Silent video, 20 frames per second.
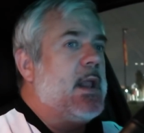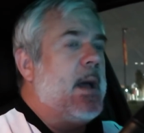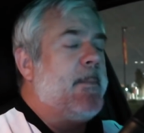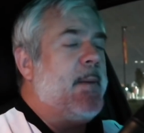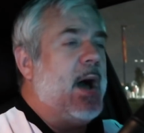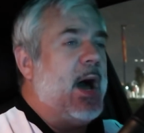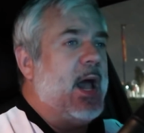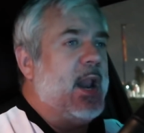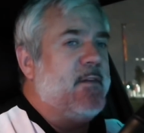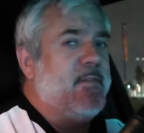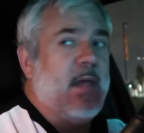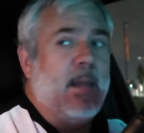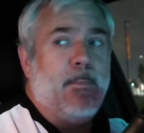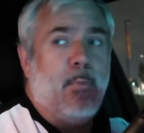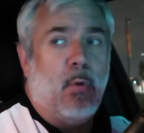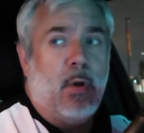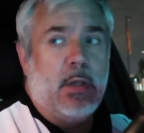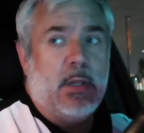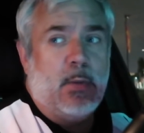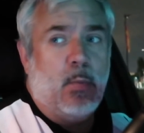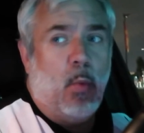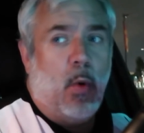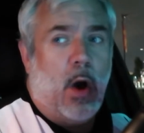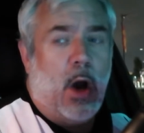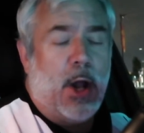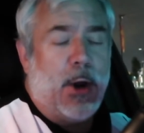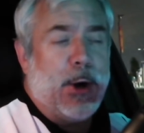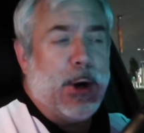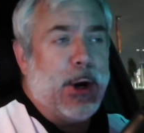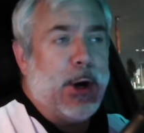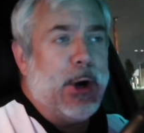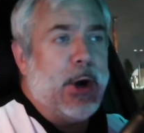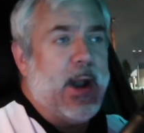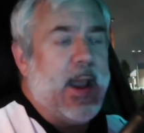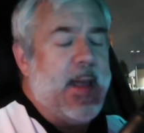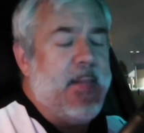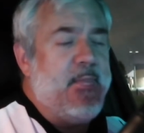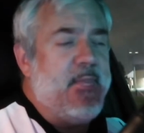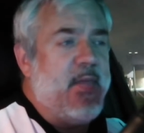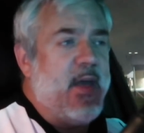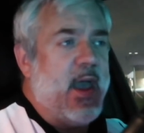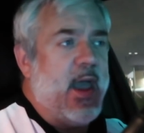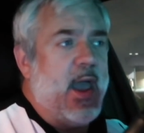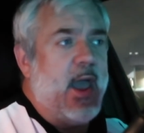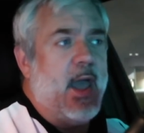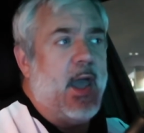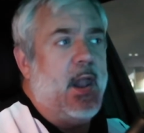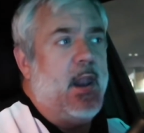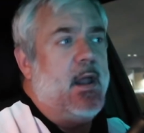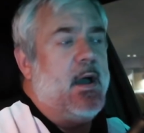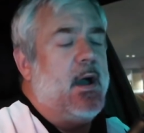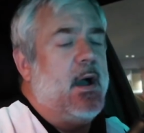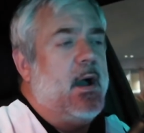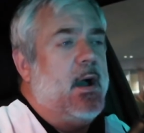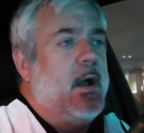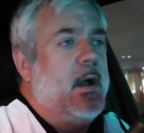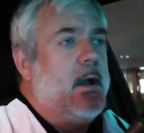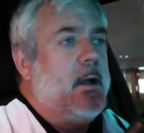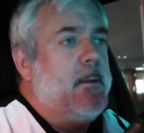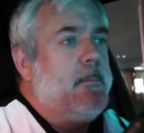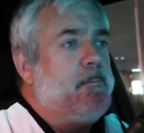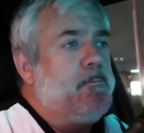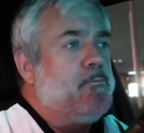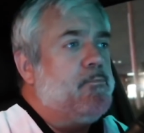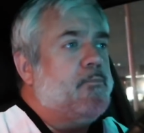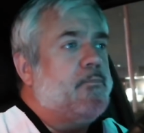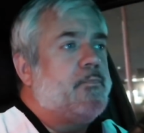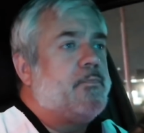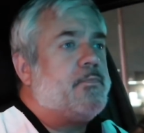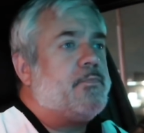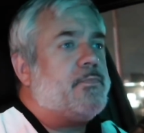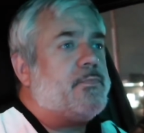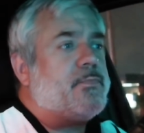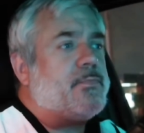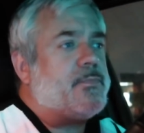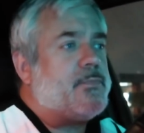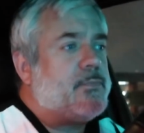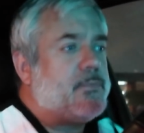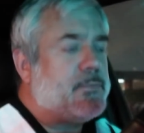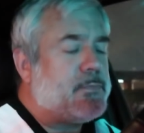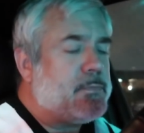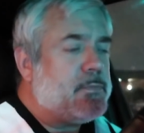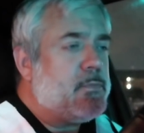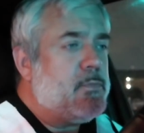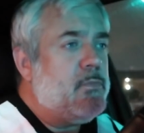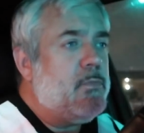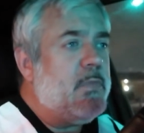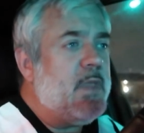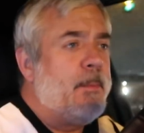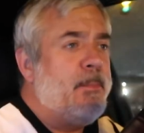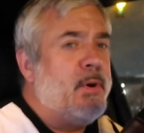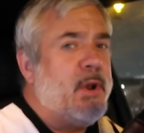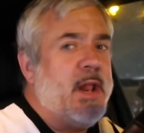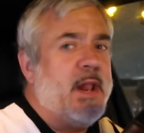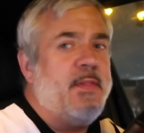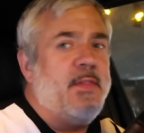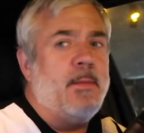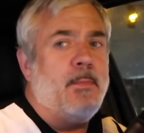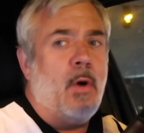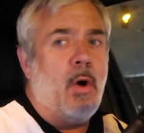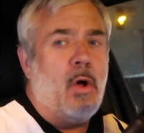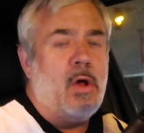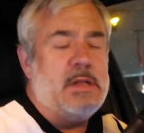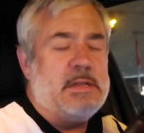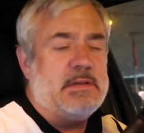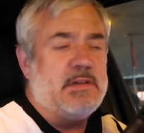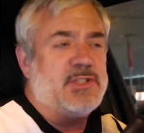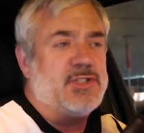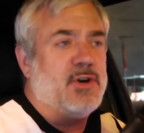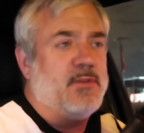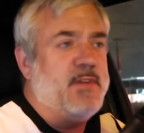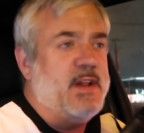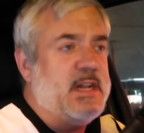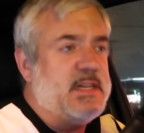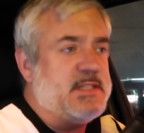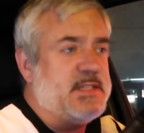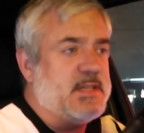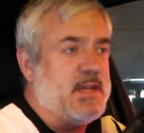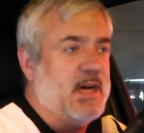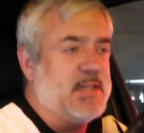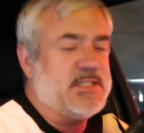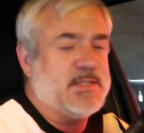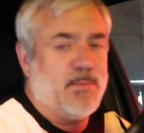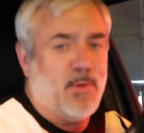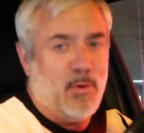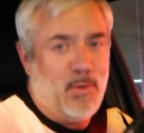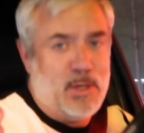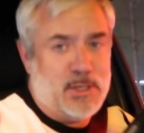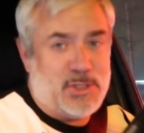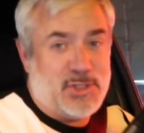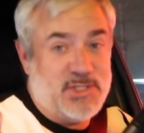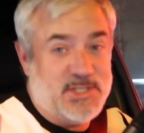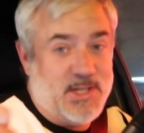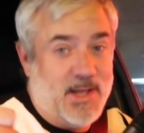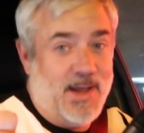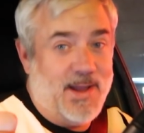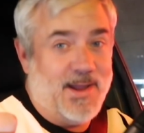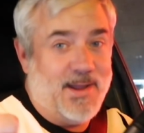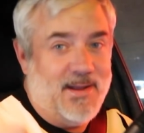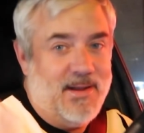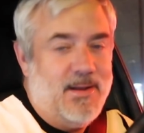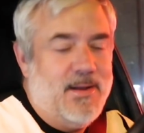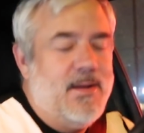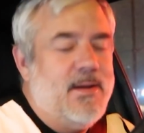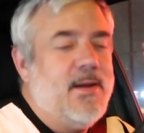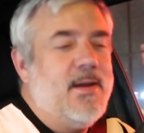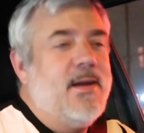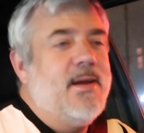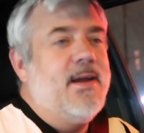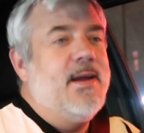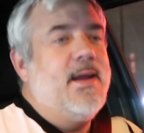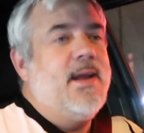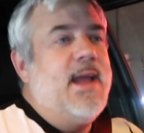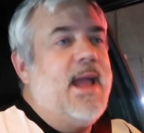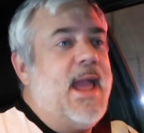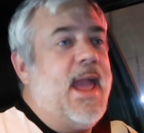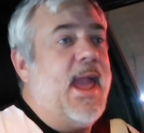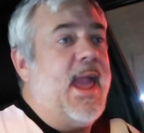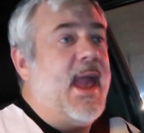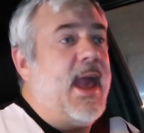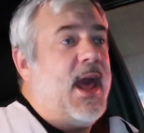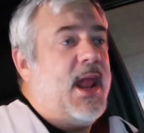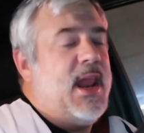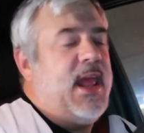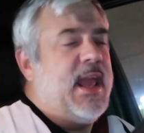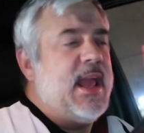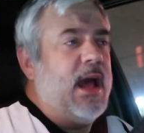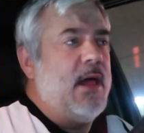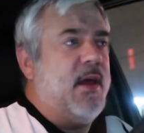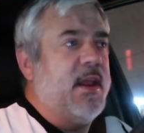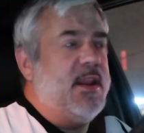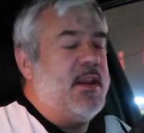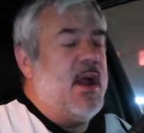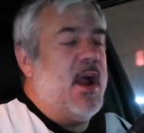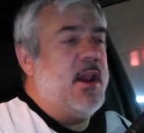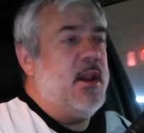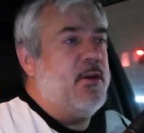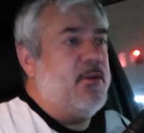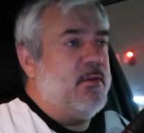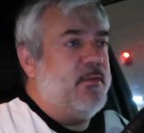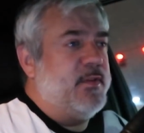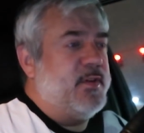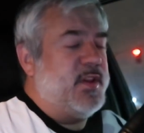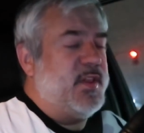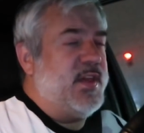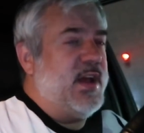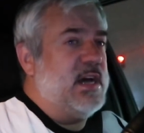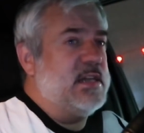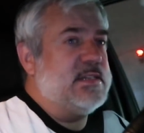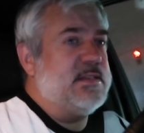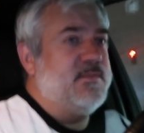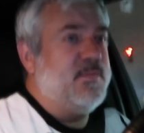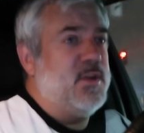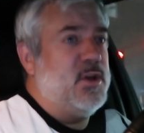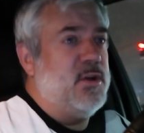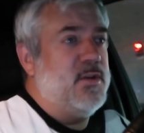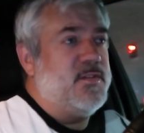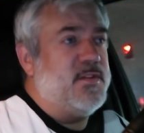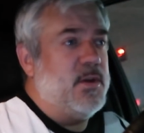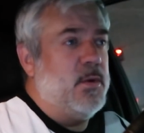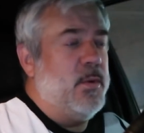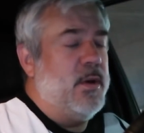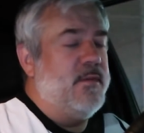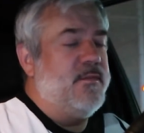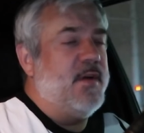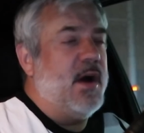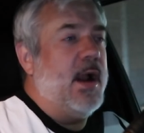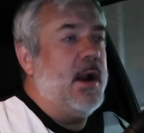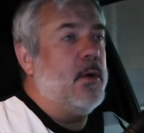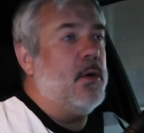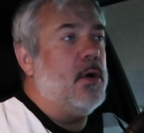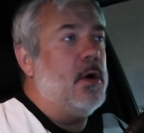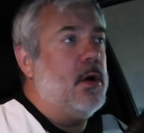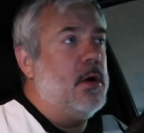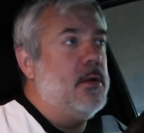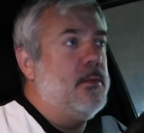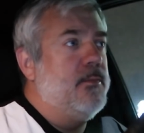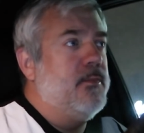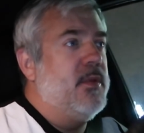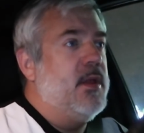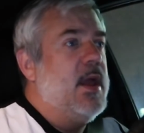a pot of like boiling water, and then. Um, putting it in the bowl and serving it to the customer. And then she's like, and it got like 950,000 views and it went viral.